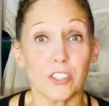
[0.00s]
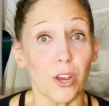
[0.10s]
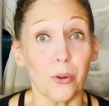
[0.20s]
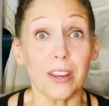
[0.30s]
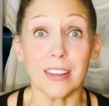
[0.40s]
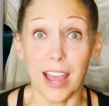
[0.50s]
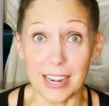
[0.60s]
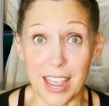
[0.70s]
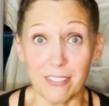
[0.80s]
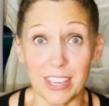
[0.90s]
So
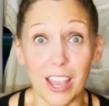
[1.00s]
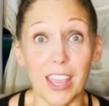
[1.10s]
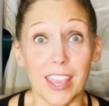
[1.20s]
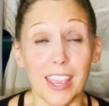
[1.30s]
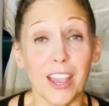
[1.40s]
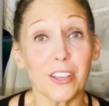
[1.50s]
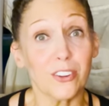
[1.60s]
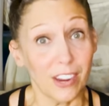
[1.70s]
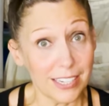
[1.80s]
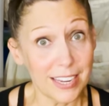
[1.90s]
not having a
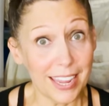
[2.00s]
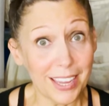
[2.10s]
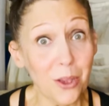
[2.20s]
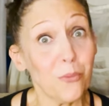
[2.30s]
gray tank